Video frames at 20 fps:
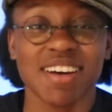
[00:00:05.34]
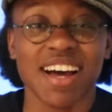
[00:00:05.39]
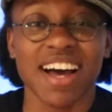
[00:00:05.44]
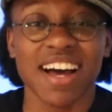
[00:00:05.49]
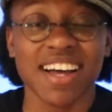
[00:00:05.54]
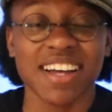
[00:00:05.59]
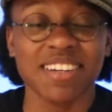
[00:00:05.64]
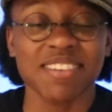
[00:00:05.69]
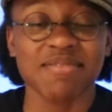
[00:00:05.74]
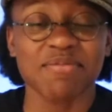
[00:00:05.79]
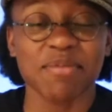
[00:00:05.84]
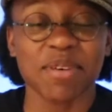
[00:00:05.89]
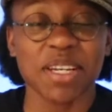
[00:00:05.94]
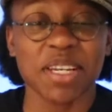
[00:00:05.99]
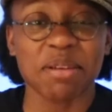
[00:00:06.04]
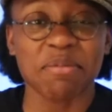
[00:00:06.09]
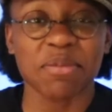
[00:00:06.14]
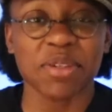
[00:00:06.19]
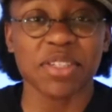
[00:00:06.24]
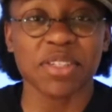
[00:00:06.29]
Hi, my
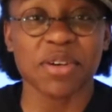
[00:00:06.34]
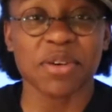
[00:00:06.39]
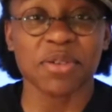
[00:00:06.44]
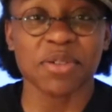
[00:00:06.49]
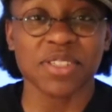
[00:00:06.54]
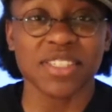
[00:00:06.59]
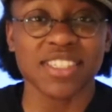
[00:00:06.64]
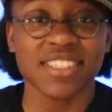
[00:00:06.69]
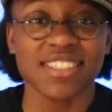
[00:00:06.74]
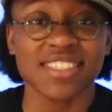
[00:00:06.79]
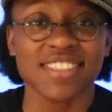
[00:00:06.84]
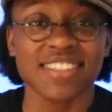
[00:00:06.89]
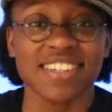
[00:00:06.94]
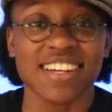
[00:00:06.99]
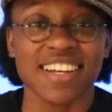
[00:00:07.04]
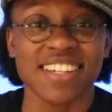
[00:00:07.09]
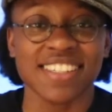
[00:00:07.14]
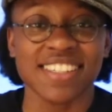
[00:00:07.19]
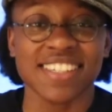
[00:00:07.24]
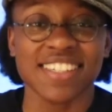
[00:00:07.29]
name is Kosi
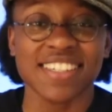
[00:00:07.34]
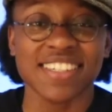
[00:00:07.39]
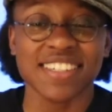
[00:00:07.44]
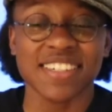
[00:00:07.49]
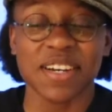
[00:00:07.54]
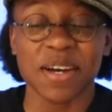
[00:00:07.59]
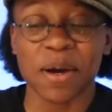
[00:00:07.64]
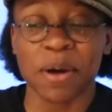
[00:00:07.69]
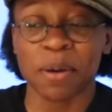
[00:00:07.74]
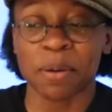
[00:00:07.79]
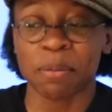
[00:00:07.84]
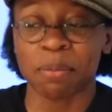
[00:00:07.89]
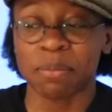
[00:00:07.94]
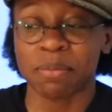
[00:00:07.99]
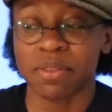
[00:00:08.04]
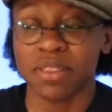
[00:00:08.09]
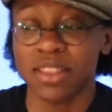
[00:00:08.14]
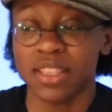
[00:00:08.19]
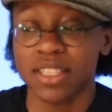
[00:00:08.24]
Eze. What